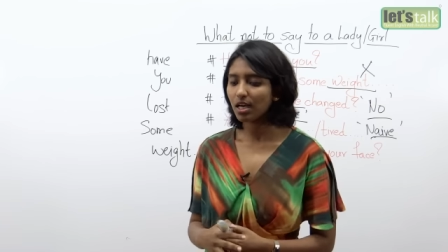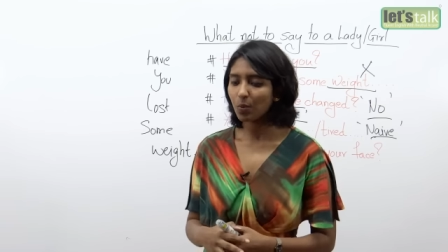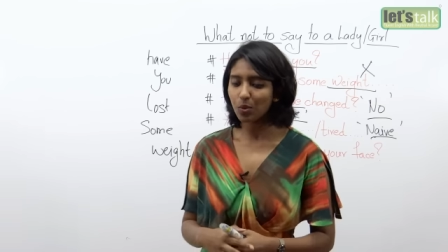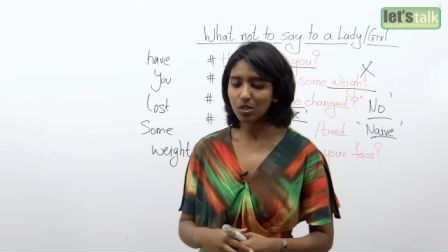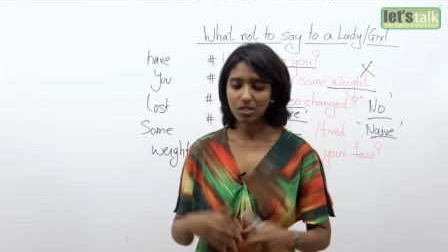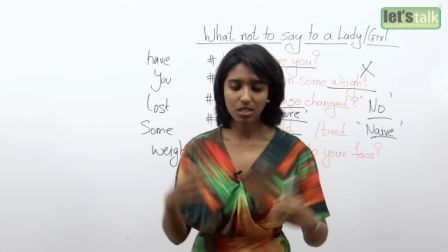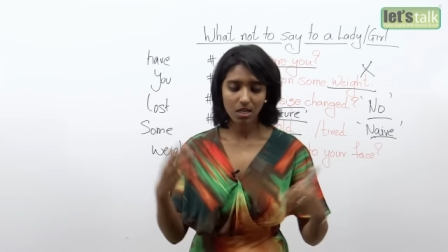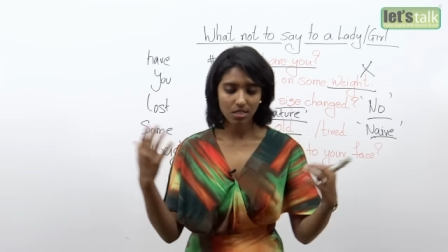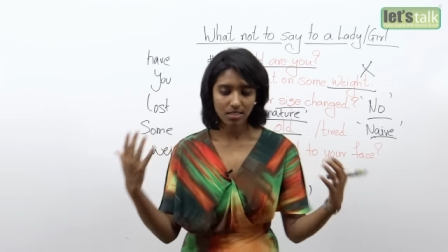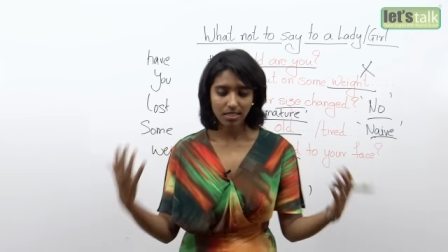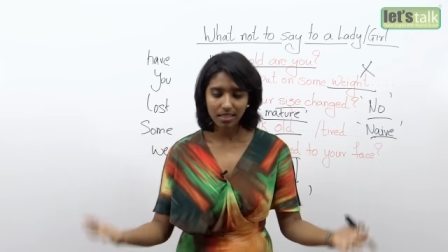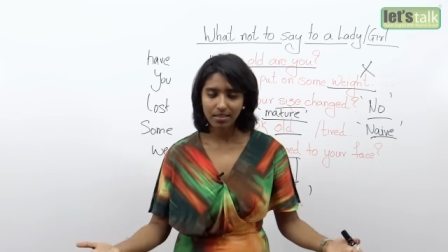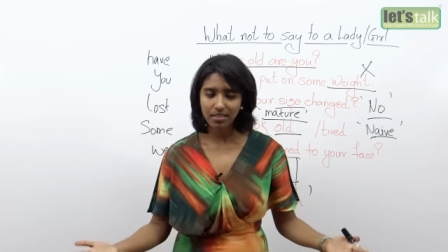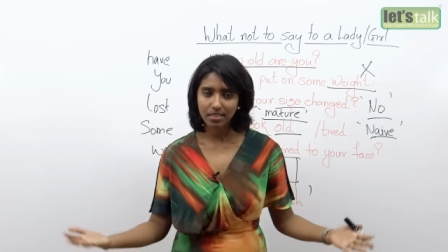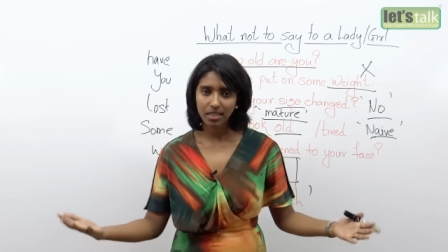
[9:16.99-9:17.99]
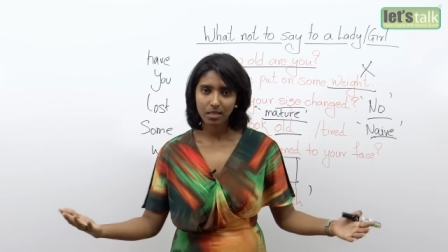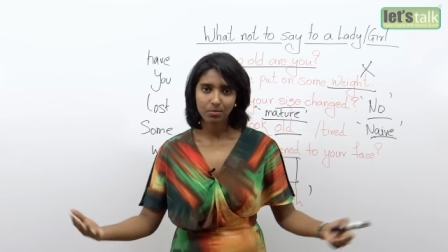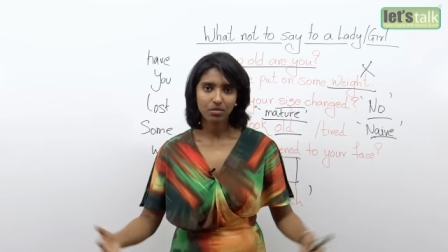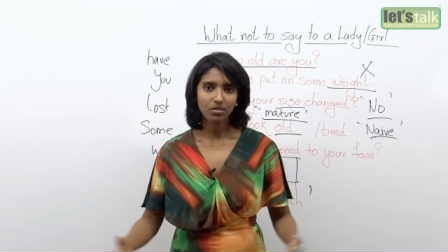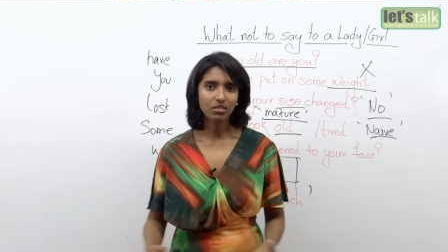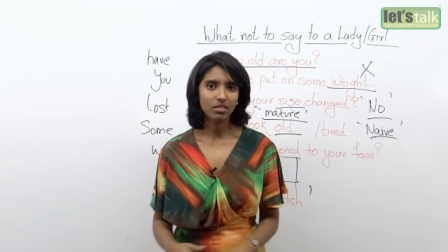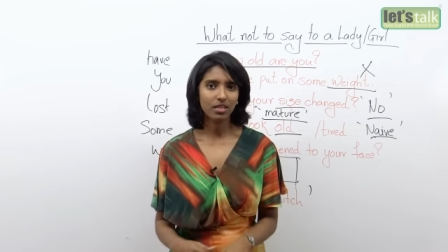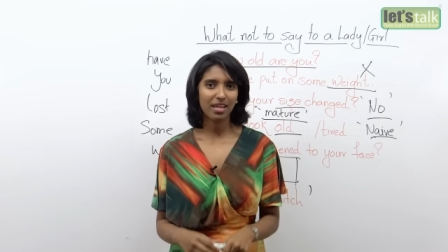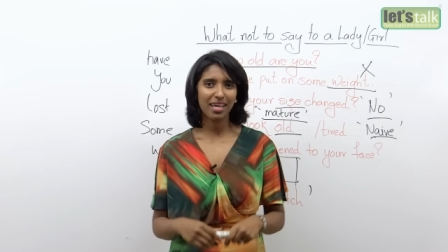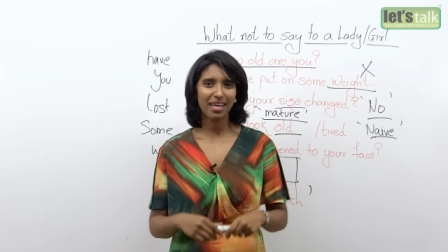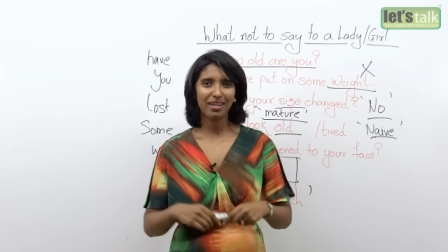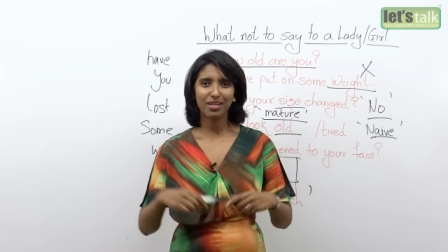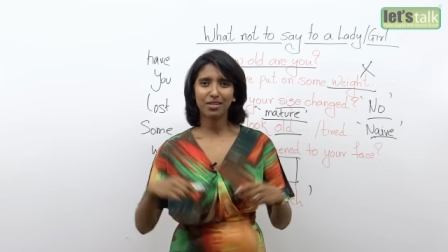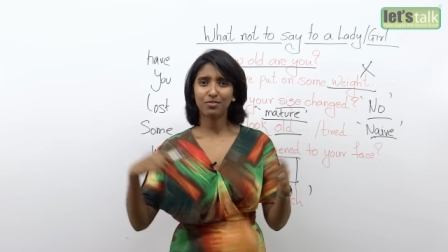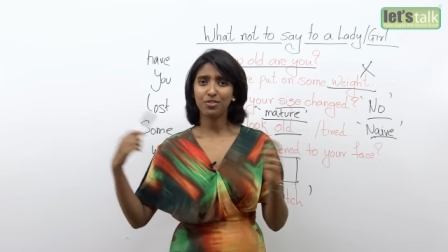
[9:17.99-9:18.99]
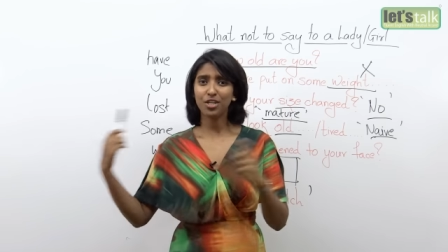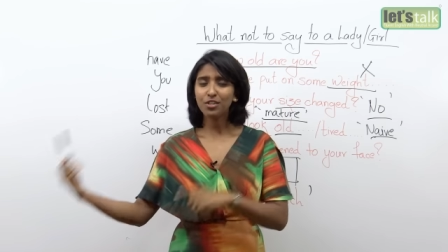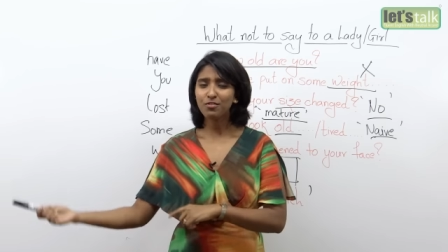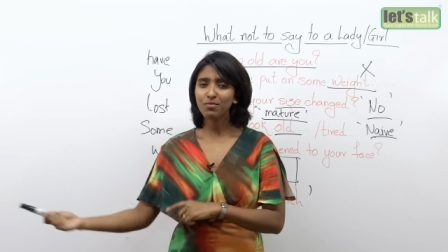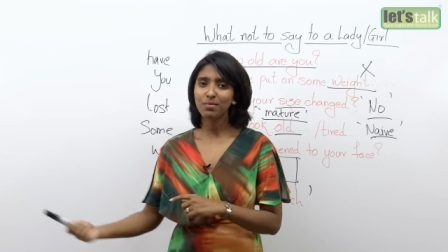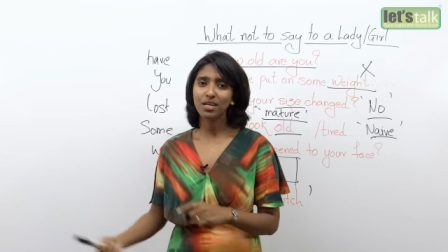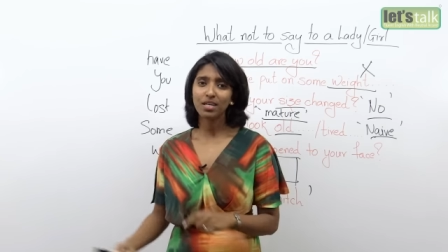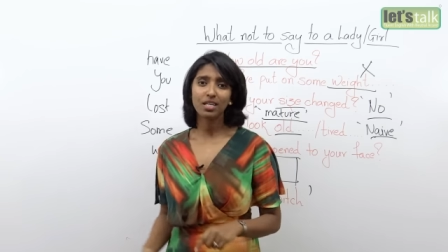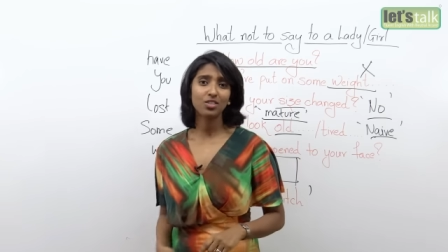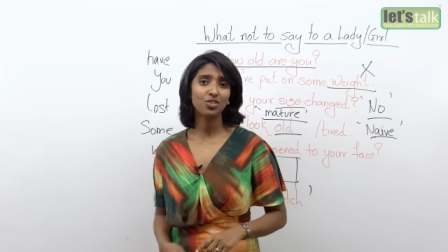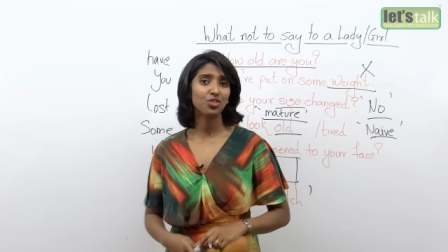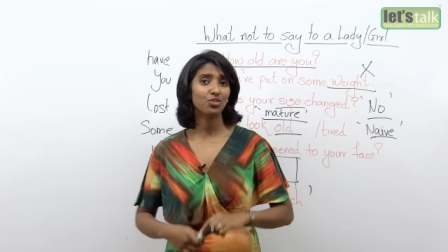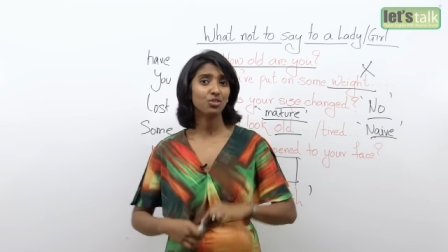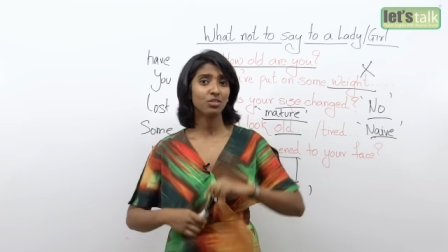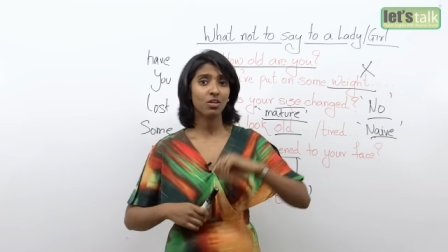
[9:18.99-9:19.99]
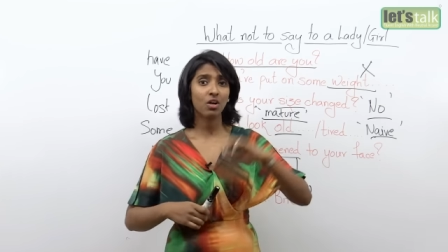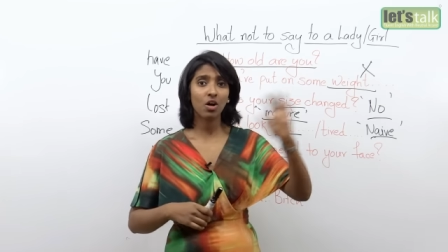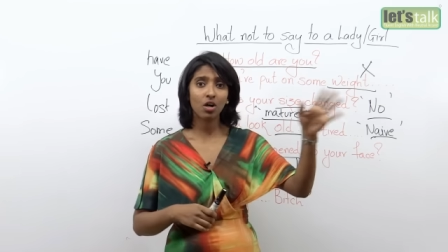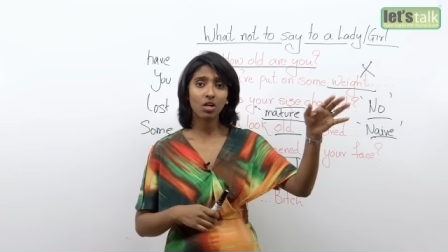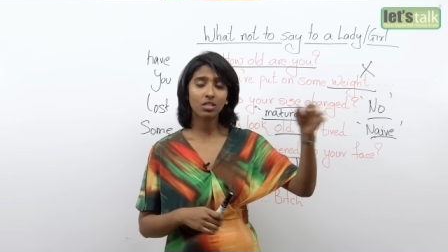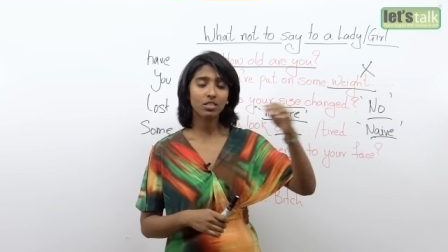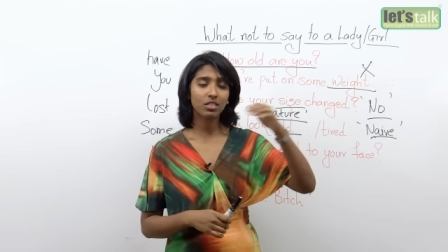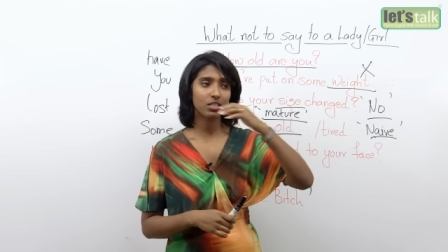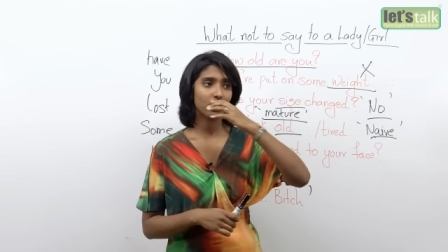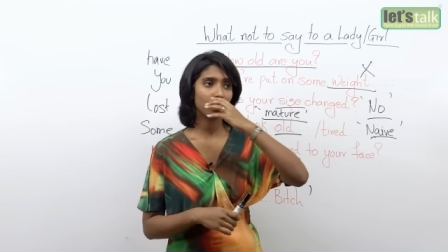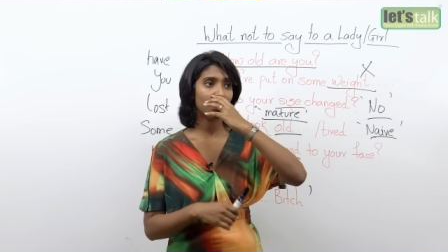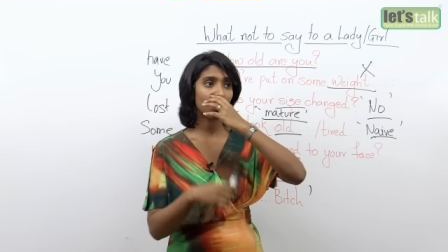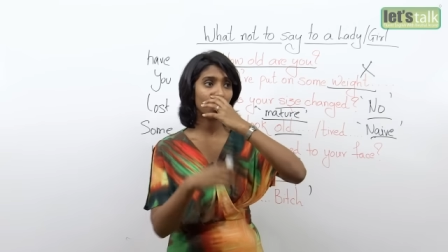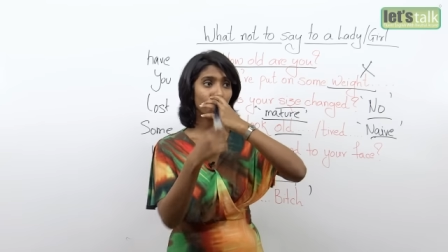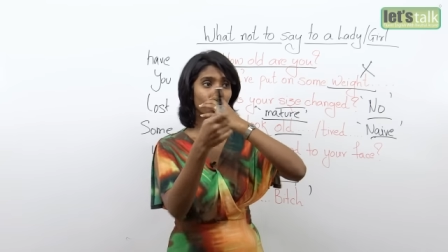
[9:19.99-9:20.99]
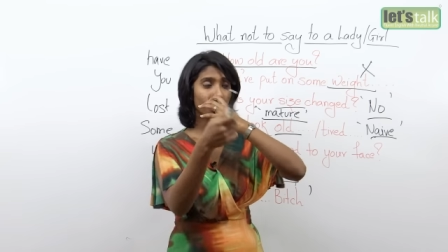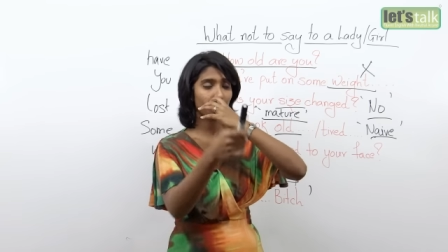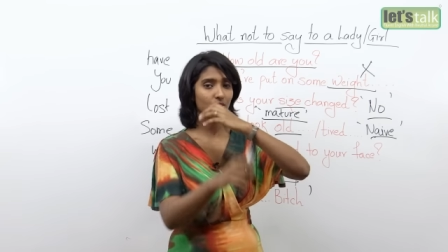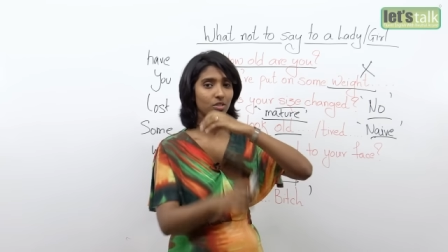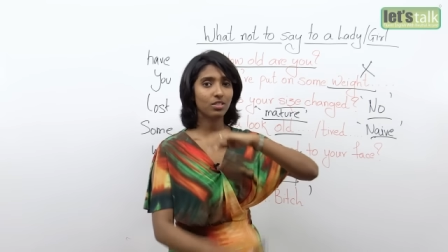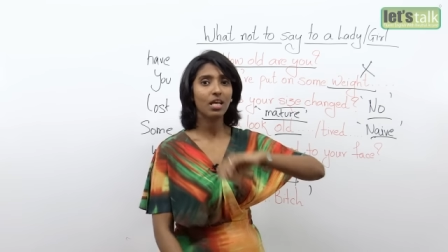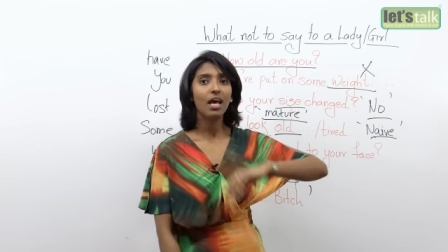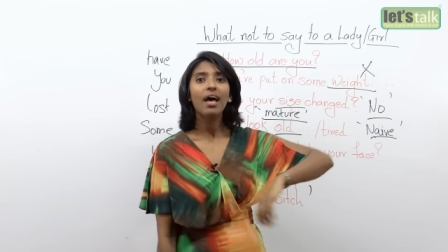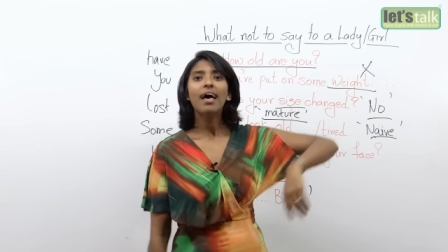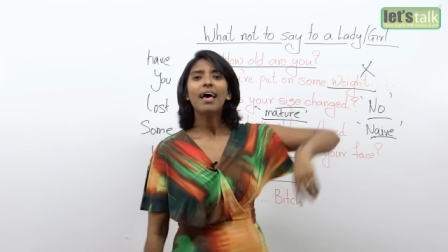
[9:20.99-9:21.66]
I was sitting at the table and a friend of mine, she just called another waitress.